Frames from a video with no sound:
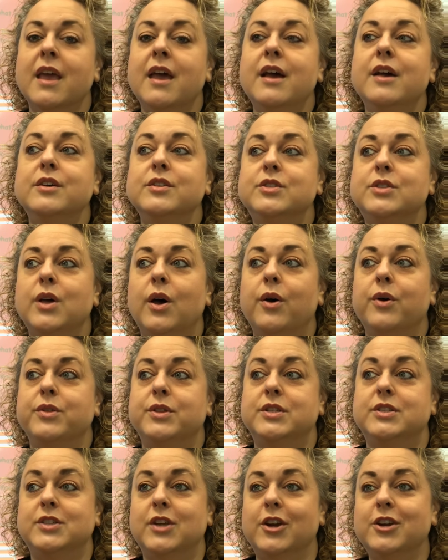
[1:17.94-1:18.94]
So the
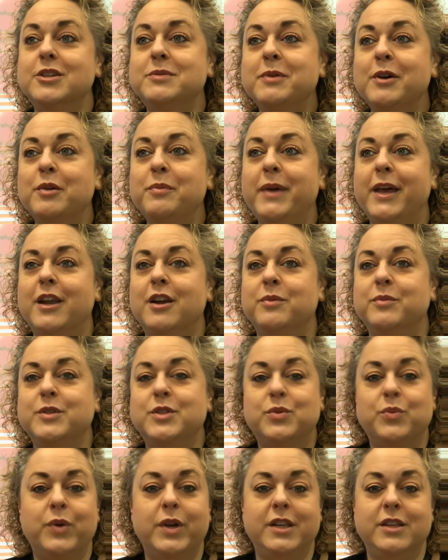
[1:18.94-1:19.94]
Star Spangled Banner
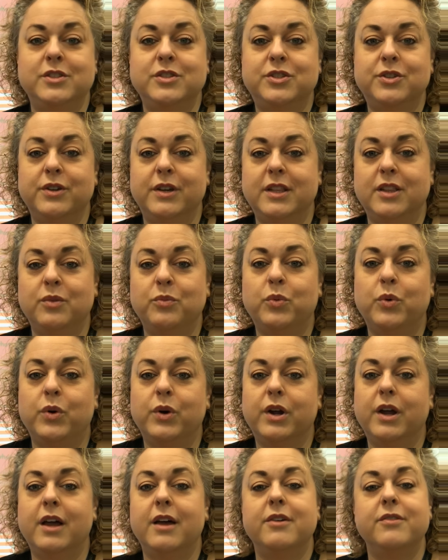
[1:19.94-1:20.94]
was written during the War
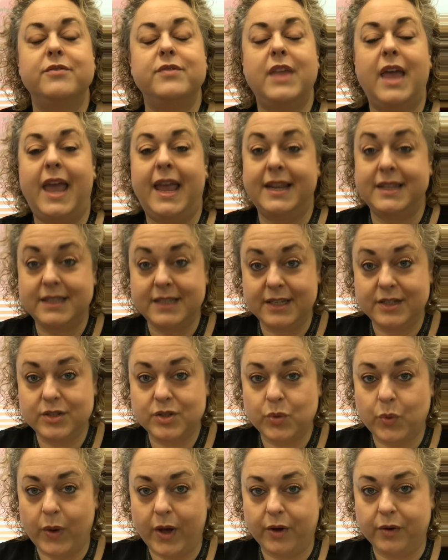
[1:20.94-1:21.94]
of
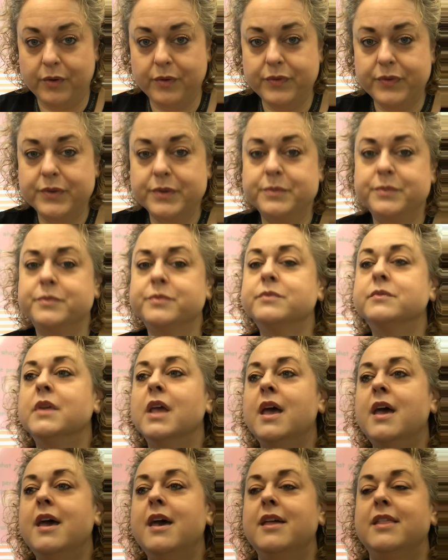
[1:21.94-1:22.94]
1812.
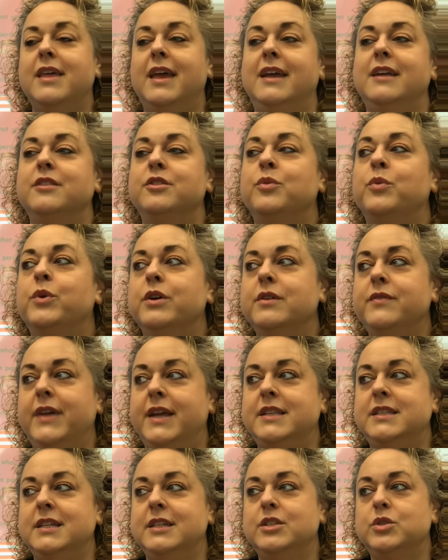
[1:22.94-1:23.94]
The War of
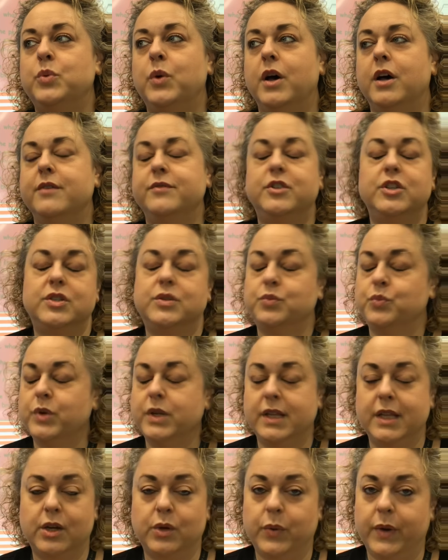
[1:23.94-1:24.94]
1812, just
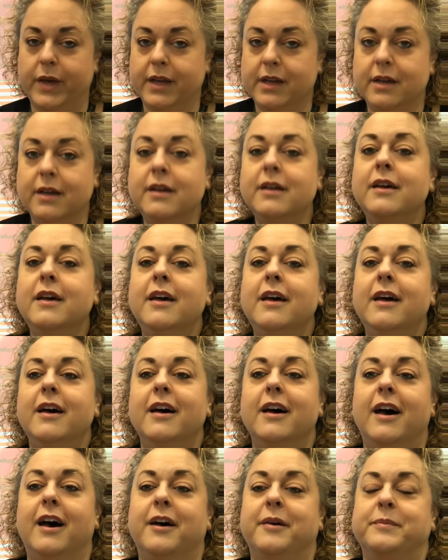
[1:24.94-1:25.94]
really quick.
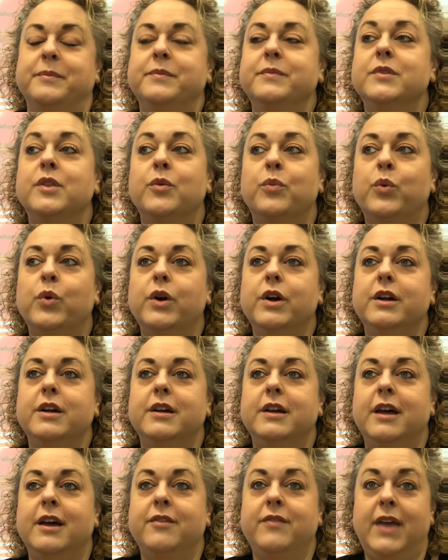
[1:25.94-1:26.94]
The War
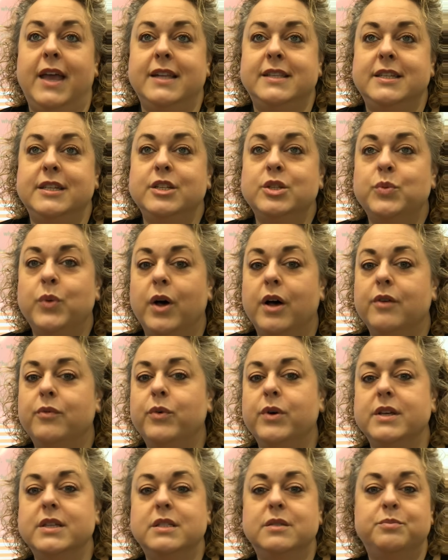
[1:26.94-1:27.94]
of 1812
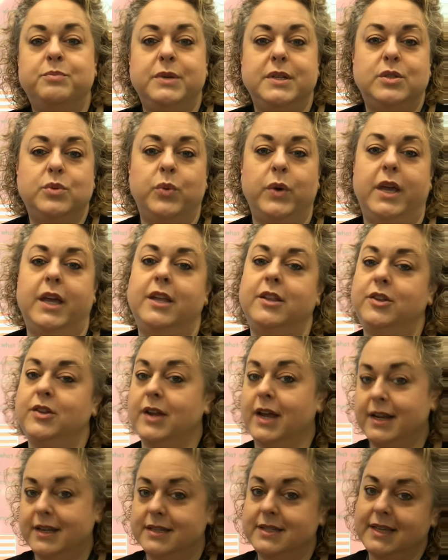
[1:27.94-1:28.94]
was between the
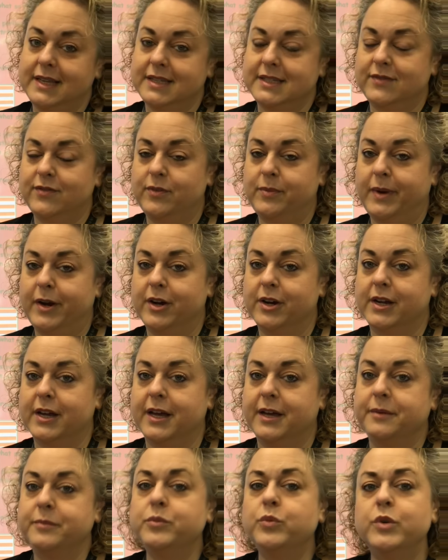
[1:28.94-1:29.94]
United States of
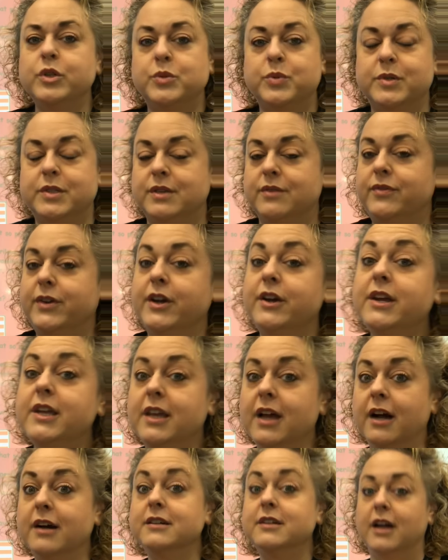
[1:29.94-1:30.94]
America, which was a very
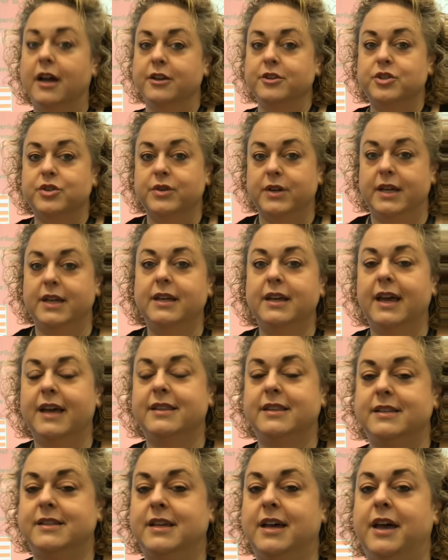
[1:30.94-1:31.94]
young country at
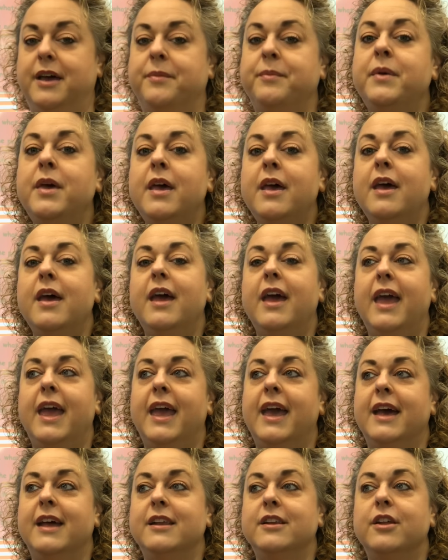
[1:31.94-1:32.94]
the time,
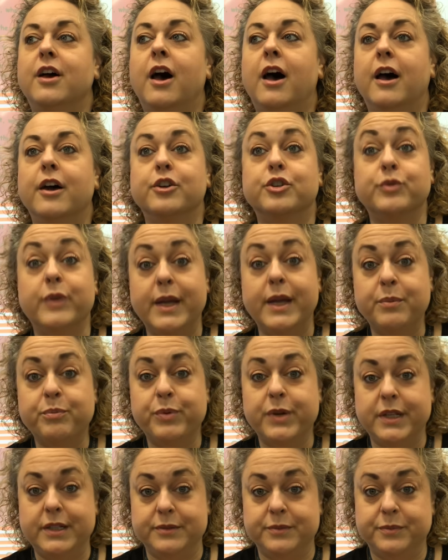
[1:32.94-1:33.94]
and Great
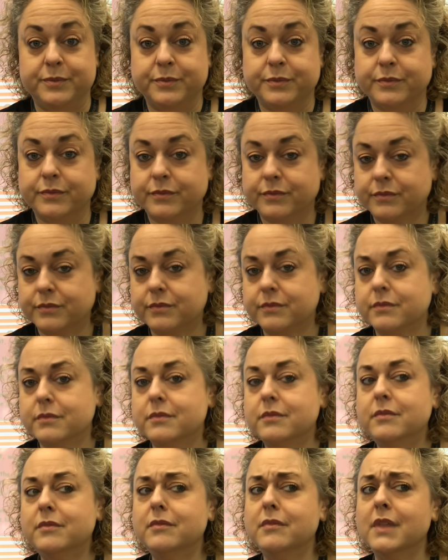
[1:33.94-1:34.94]
Britain.
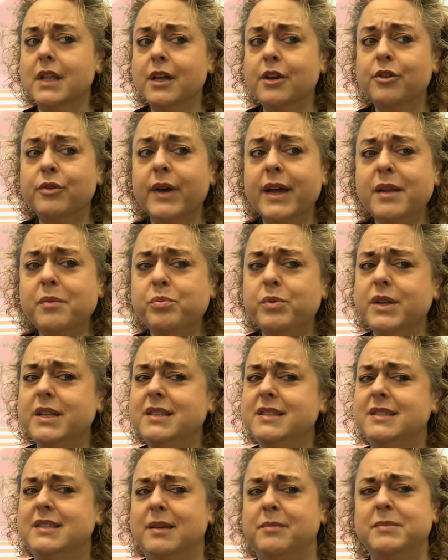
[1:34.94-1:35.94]
Great Britain,
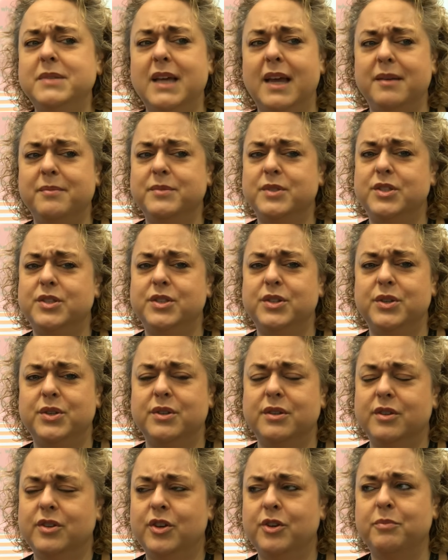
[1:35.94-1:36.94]
sometimes
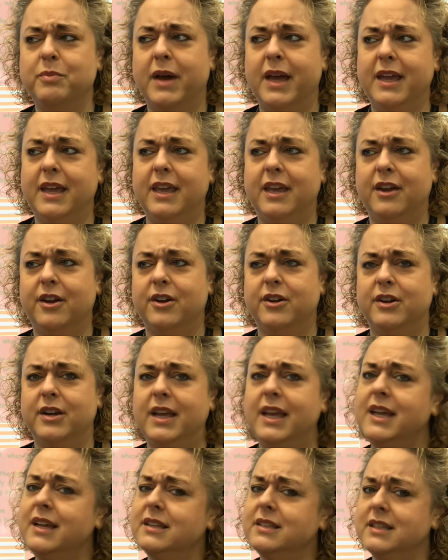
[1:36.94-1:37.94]
you might hear
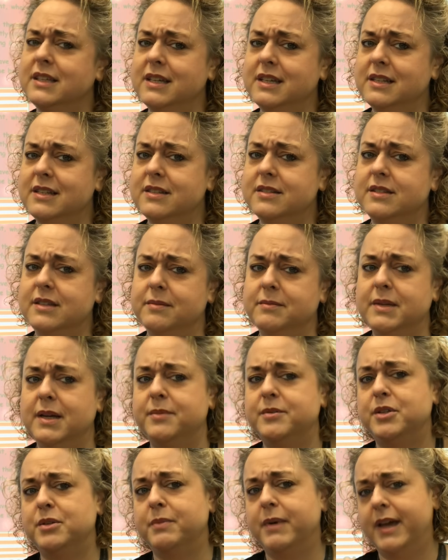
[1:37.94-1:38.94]
England,
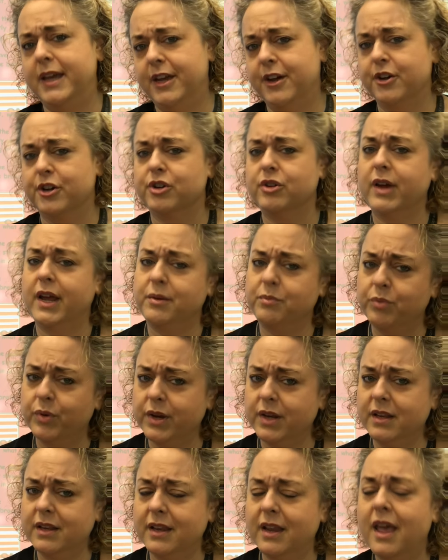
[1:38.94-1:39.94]
sometimes you might hear Great
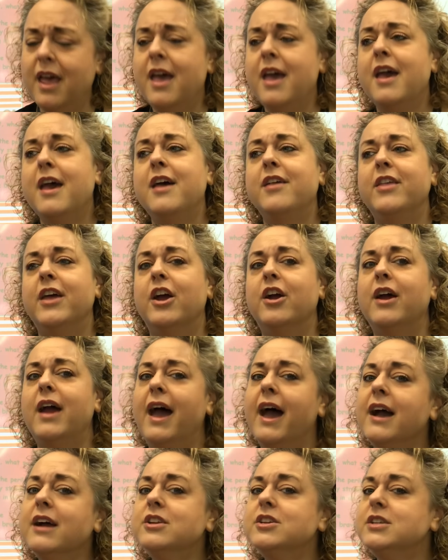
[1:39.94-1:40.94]
Britain. They're
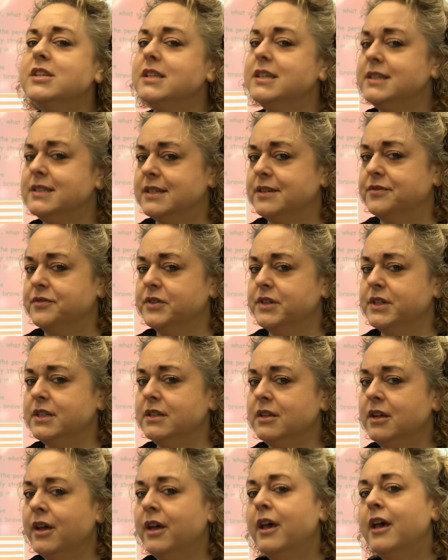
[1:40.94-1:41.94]
actually different.
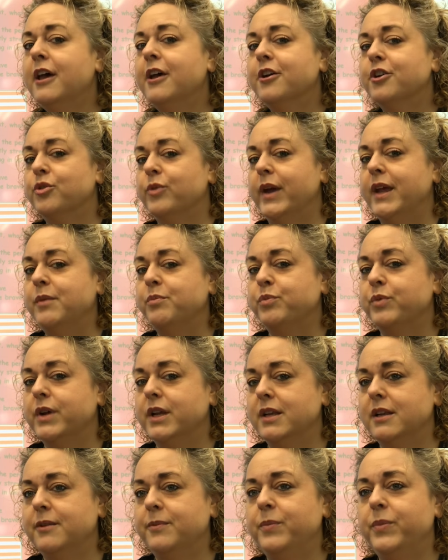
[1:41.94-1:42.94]
Great
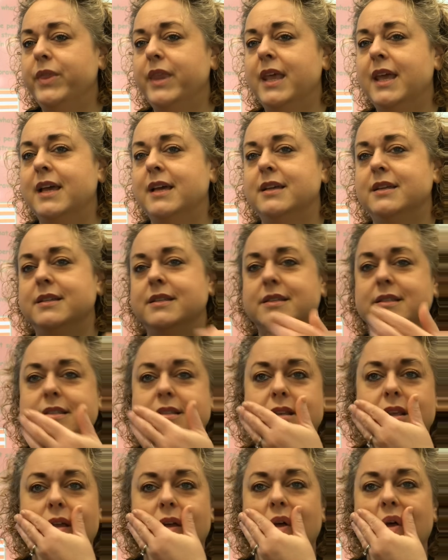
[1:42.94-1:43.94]
Britain is
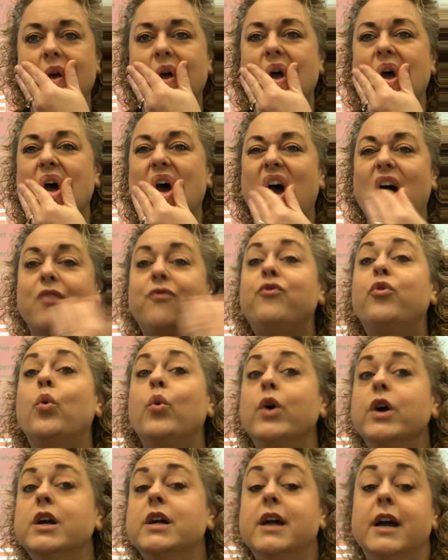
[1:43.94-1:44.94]

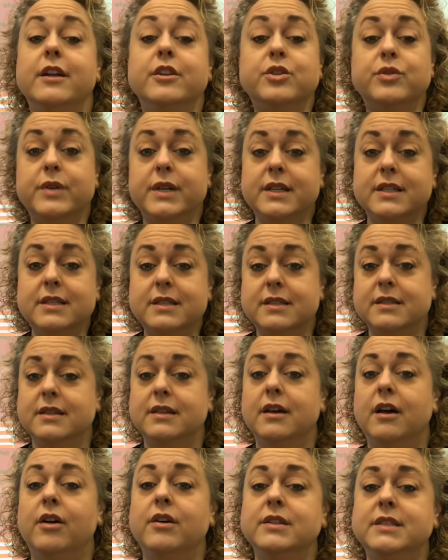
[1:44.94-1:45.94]
4 countries
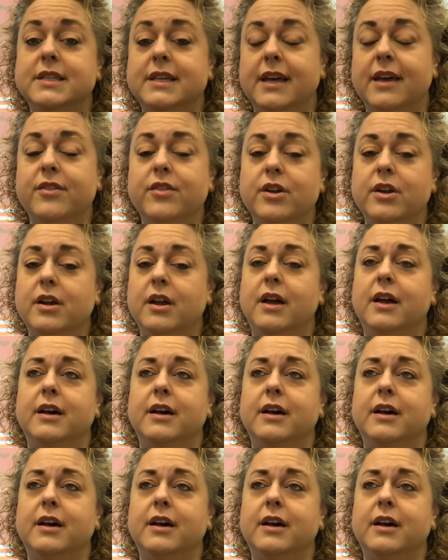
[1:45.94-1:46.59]
altogether,